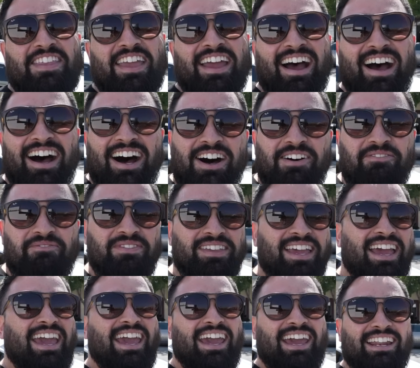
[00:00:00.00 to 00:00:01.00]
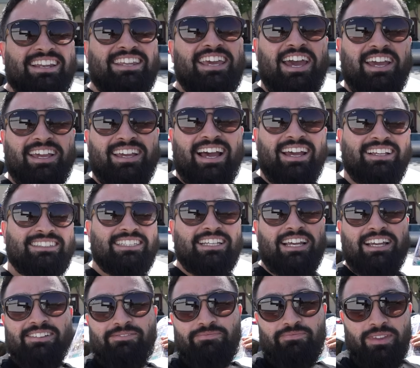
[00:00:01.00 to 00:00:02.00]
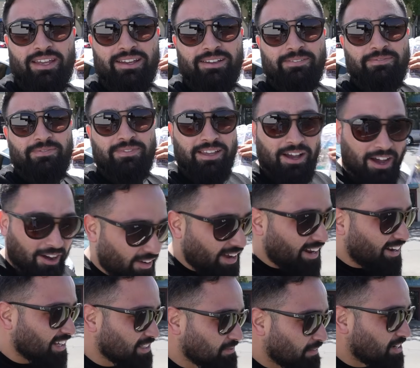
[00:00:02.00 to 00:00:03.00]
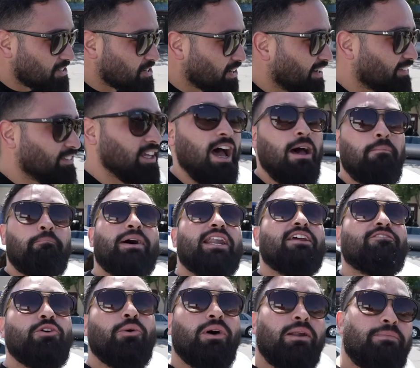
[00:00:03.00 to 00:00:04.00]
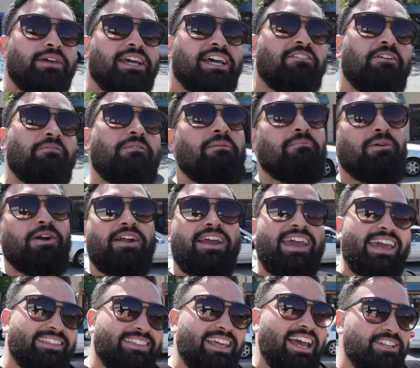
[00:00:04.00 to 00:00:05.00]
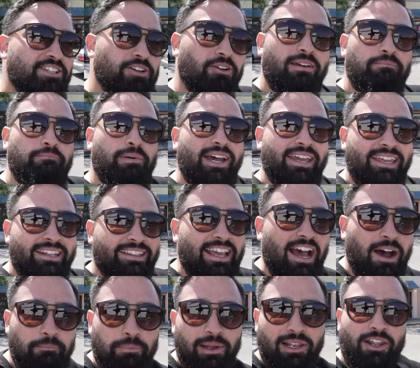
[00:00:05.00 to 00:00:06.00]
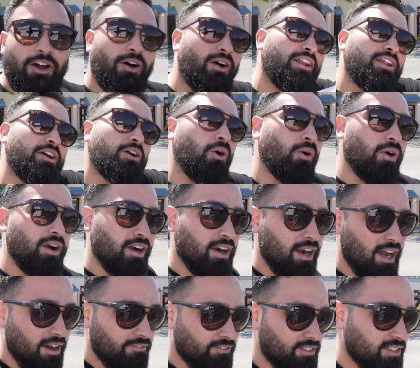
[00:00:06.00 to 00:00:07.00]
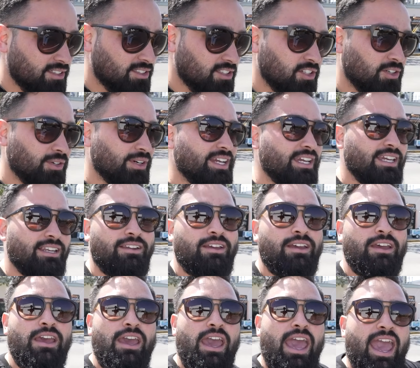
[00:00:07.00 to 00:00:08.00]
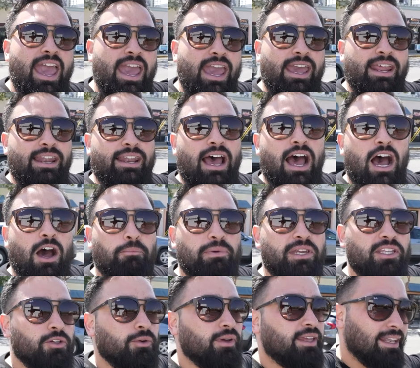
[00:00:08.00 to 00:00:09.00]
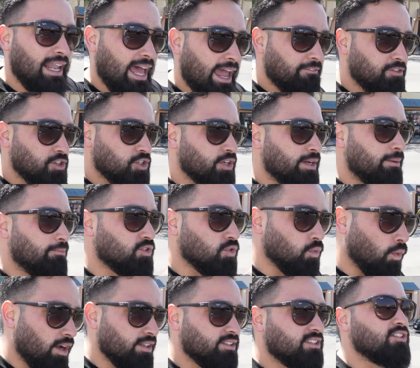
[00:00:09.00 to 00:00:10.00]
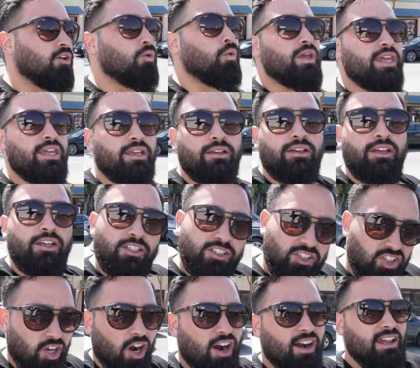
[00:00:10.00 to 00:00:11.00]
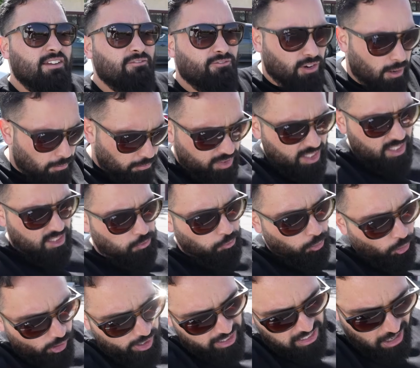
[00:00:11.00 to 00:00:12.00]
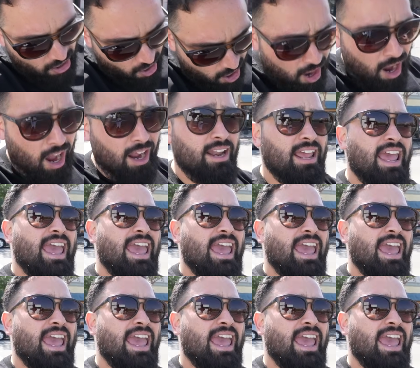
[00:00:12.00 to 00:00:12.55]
And yeah guys, oh, I lost my train of thought. But if you want to become a member, hit that join button down below on the corner of the screen, and I'll be doing live streams once a week starting from this point on.